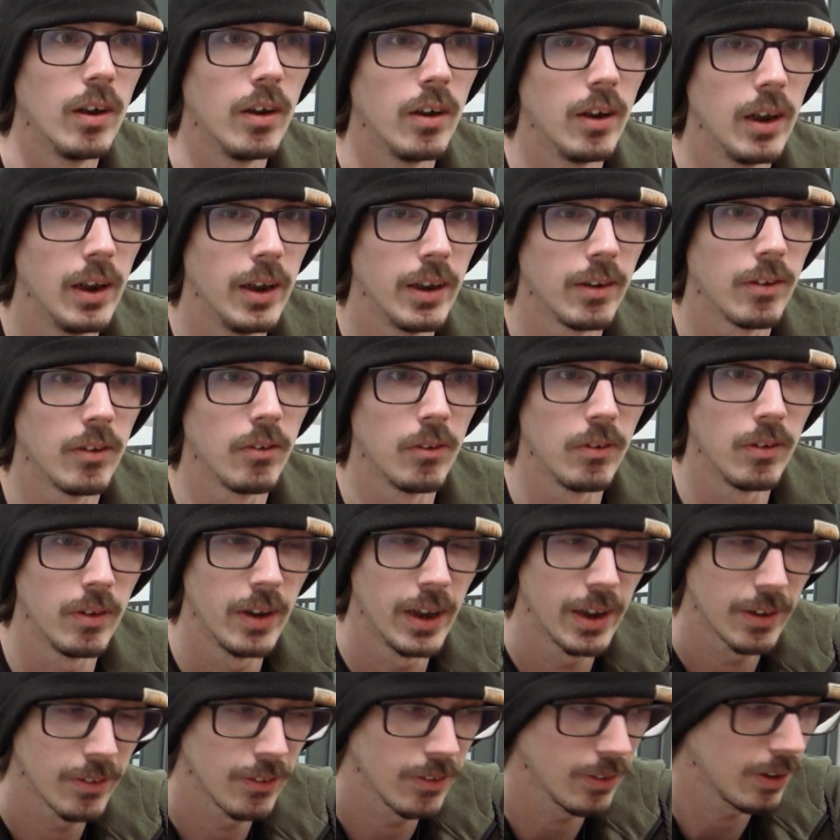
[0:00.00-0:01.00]
Related to
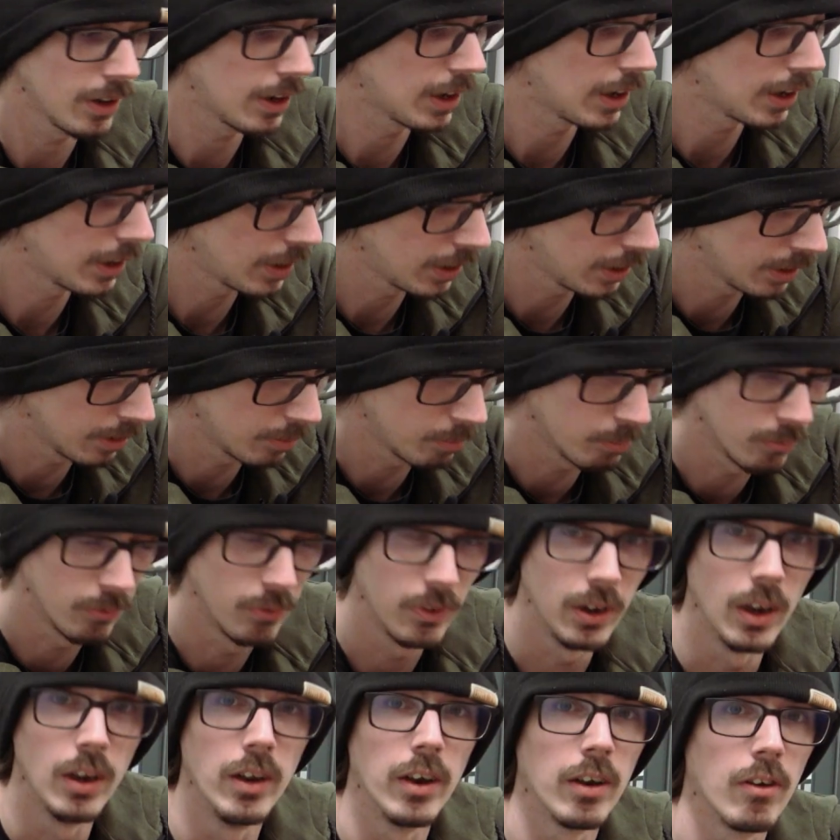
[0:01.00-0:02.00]
that, I am
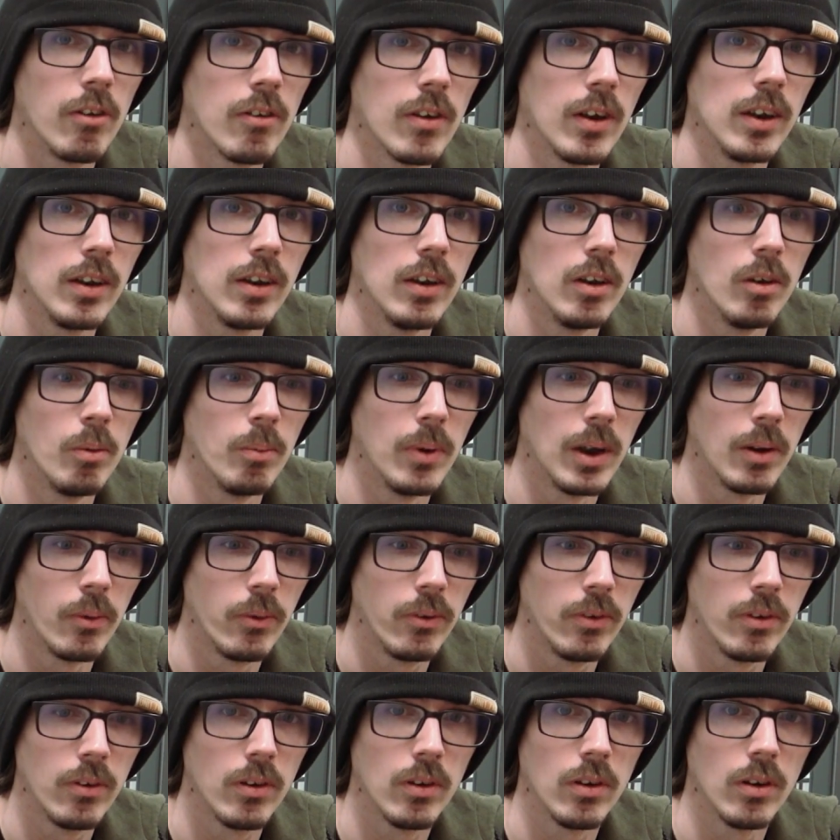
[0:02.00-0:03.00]
really excited
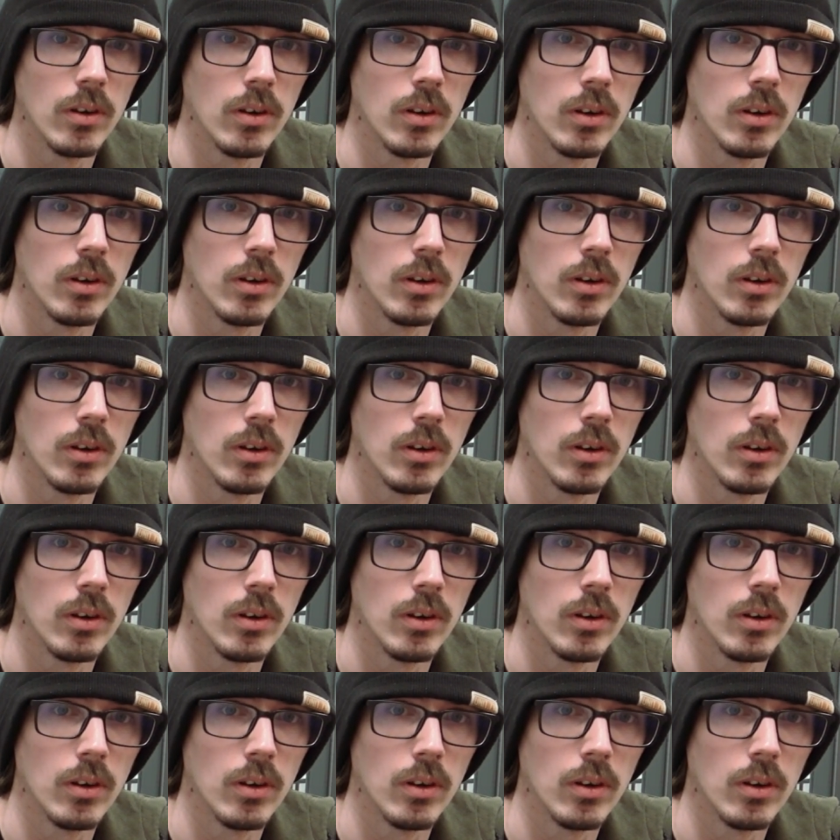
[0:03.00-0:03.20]
about